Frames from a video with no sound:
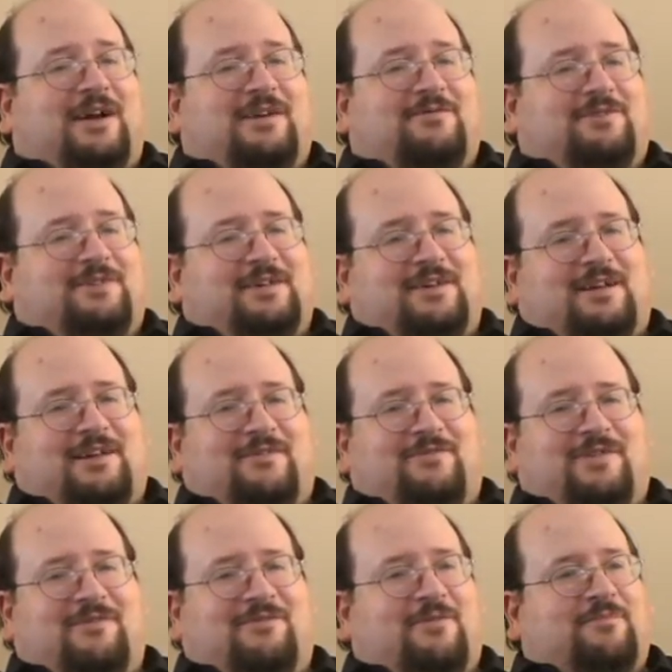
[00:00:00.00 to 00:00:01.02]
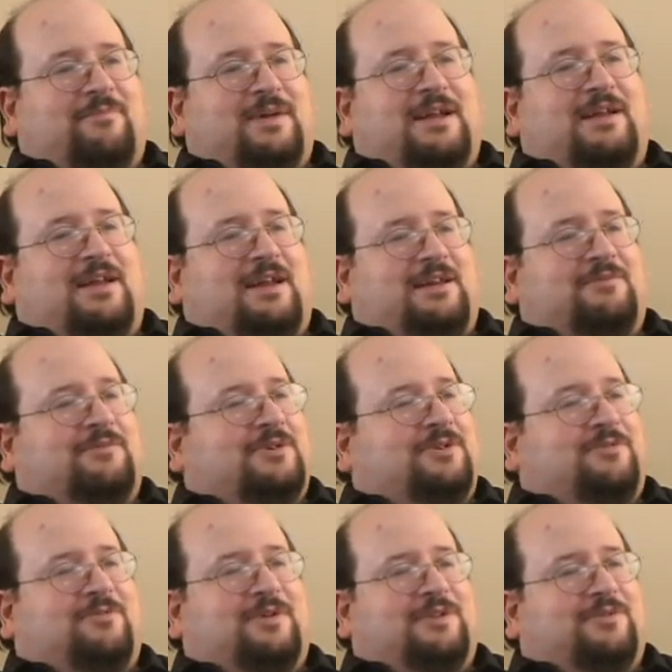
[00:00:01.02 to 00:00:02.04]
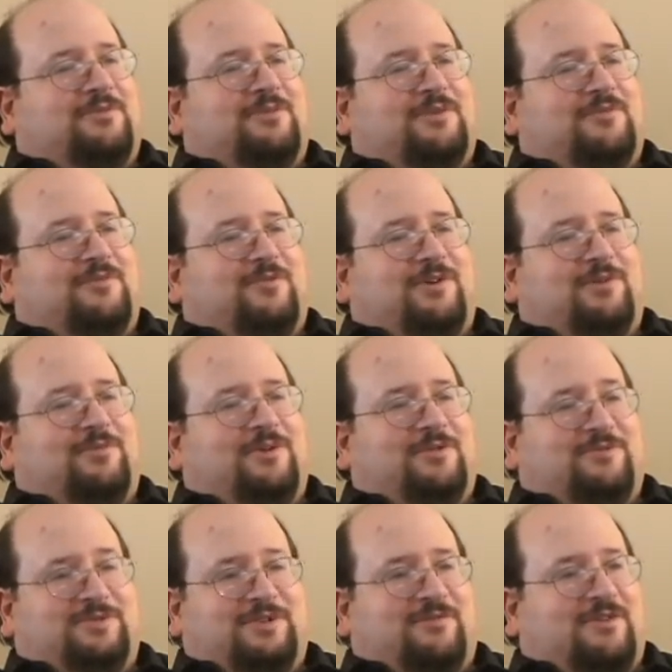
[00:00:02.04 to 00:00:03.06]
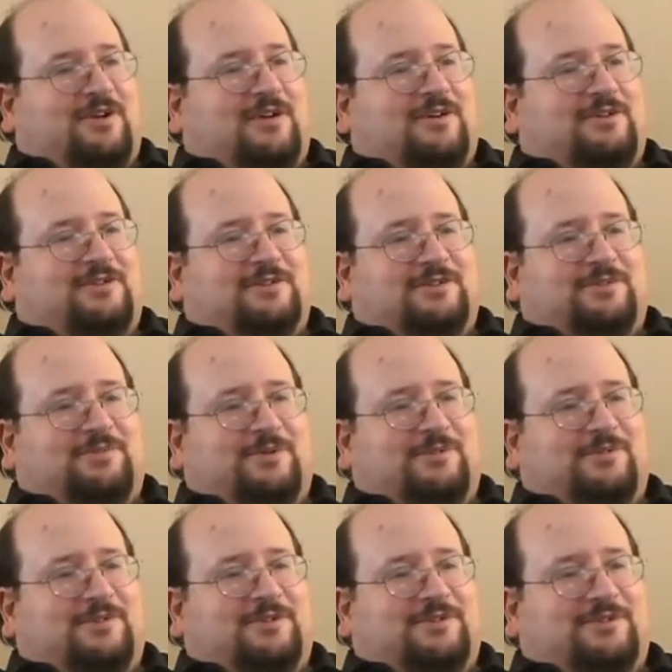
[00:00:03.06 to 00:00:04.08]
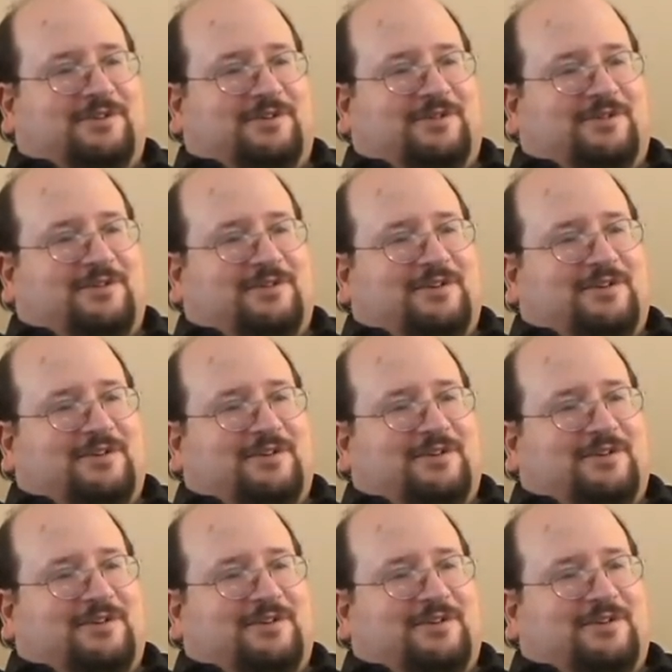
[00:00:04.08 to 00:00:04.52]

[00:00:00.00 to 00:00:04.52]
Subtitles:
I don't think I've ever met anyone who went to 141 who's ever had a good experience there.